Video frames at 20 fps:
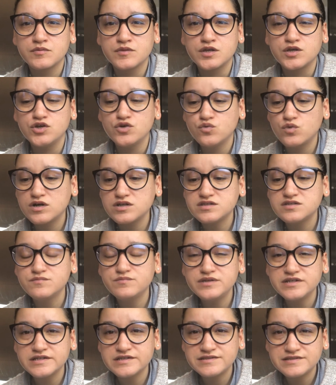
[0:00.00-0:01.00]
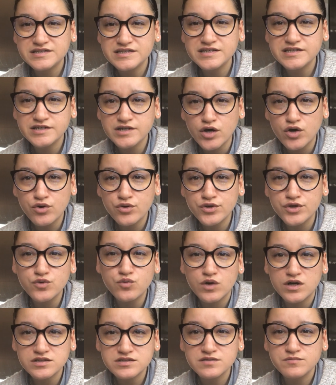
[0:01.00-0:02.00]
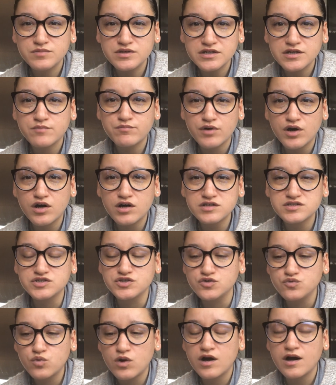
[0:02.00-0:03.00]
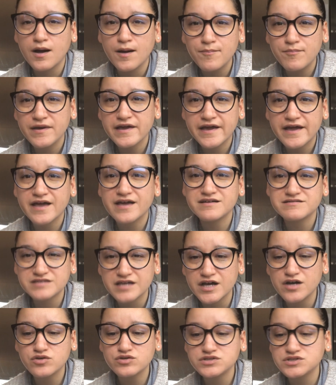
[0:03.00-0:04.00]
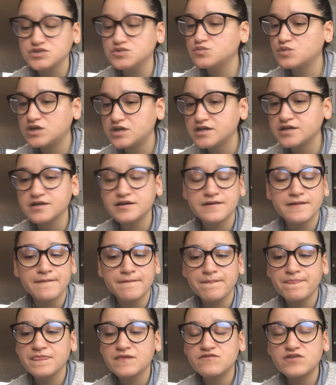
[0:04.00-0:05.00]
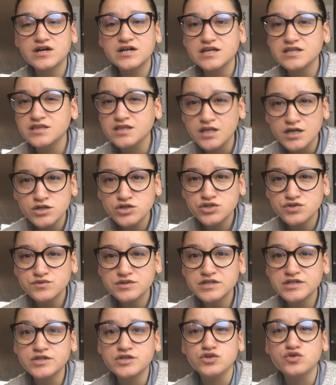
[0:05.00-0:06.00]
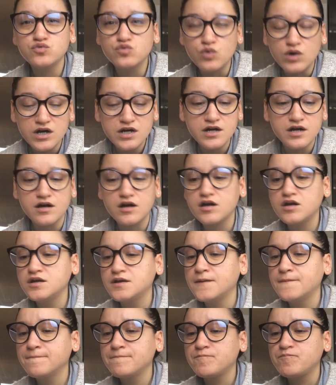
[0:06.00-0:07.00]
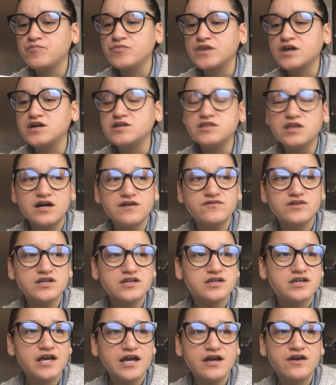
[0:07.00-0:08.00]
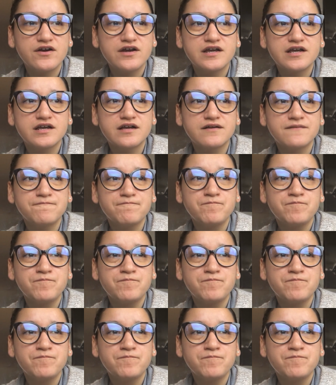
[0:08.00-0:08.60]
You want to be a CEO, you want to be a boss, you want a big ass house, you want fucking luxury, you want a loving, caring,